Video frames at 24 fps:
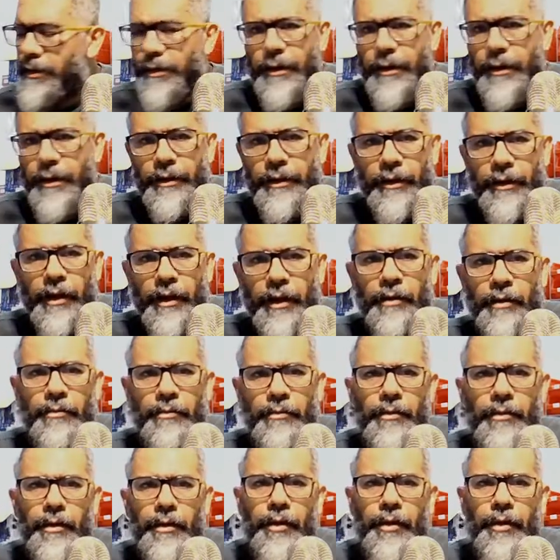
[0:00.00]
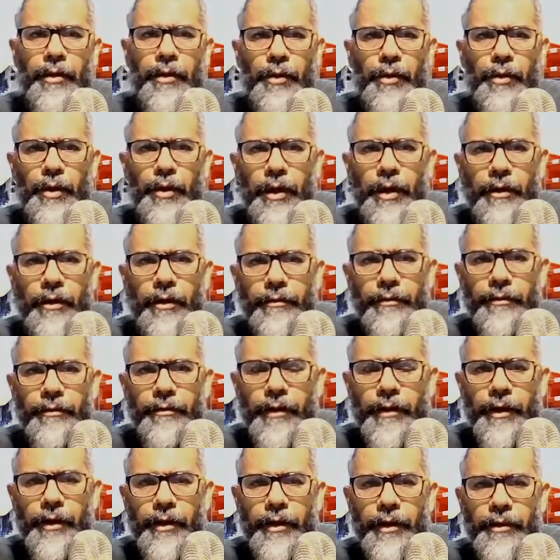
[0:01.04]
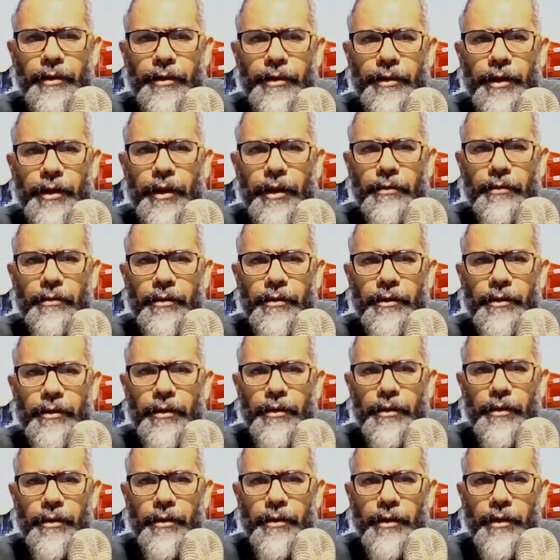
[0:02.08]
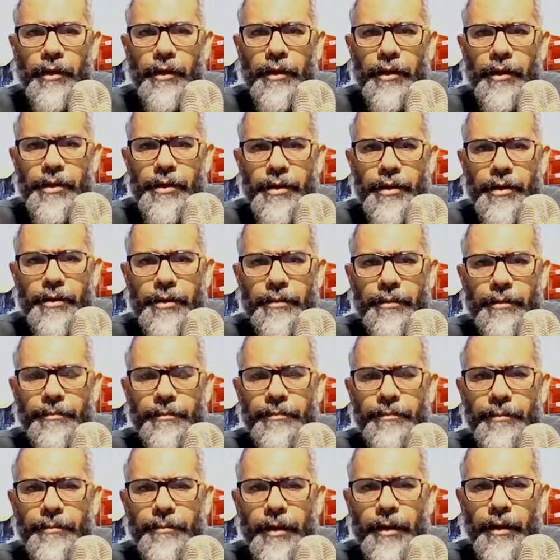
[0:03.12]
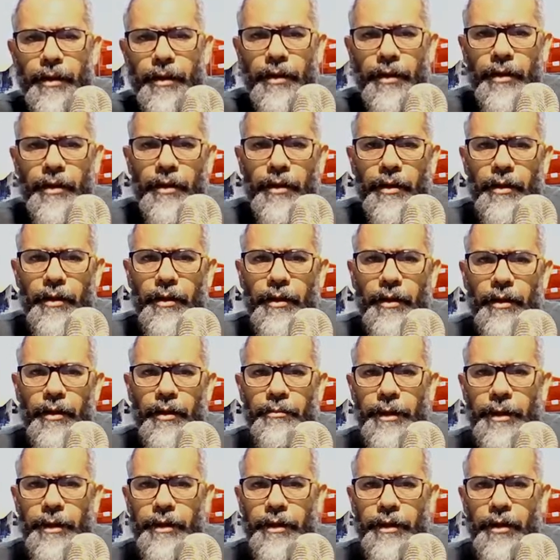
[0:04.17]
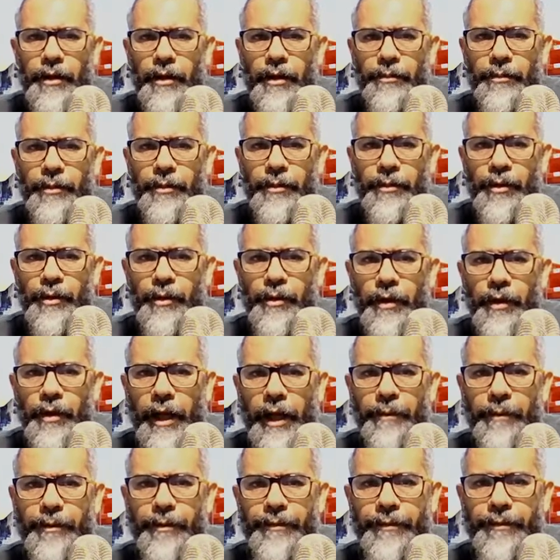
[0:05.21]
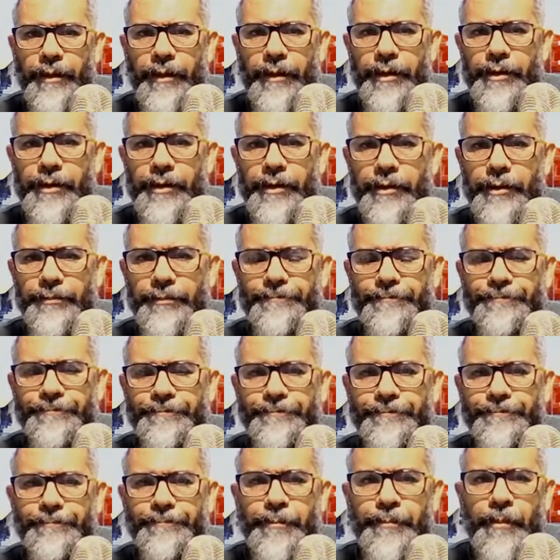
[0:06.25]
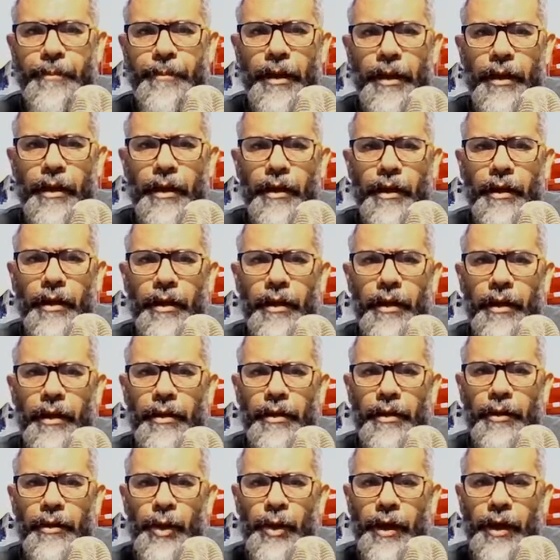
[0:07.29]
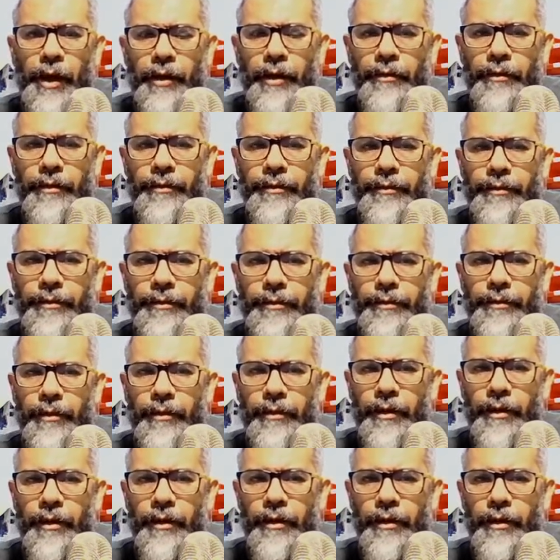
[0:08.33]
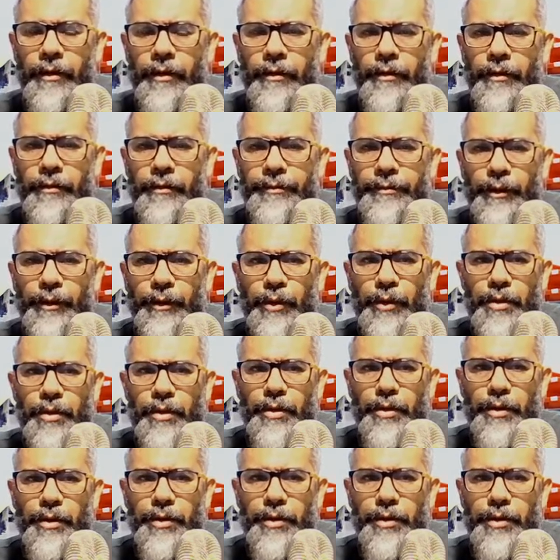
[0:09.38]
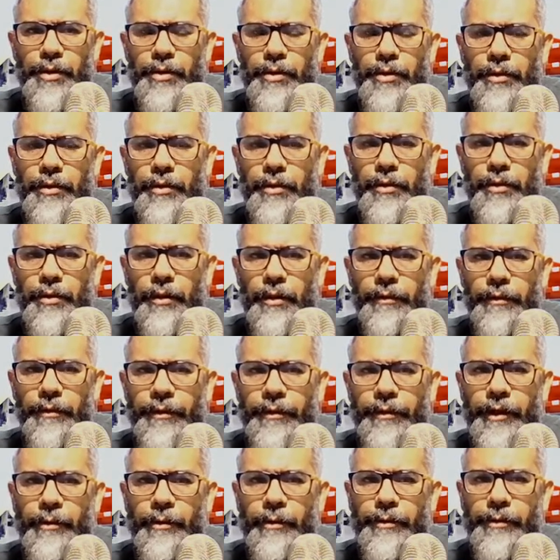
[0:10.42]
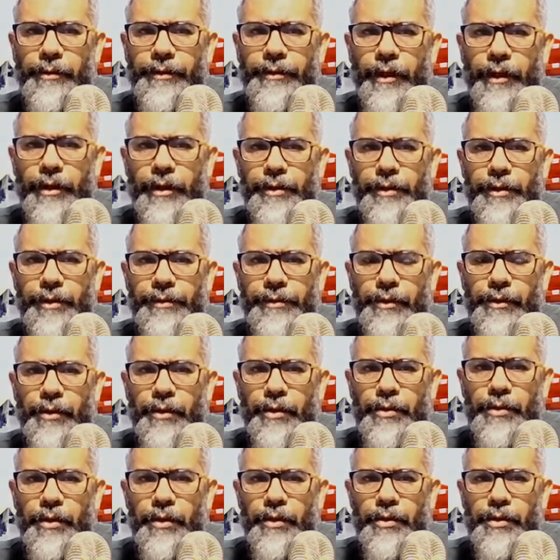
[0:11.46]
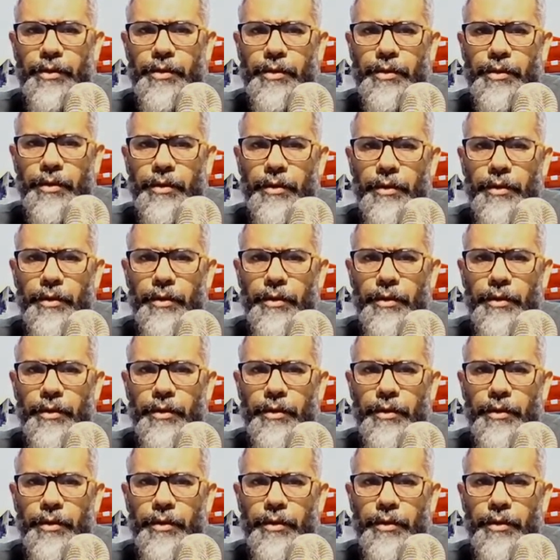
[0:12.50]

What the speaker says: that now you have a 3-level system making up your amplifier, and you have a photon source, a variable frequency photon source,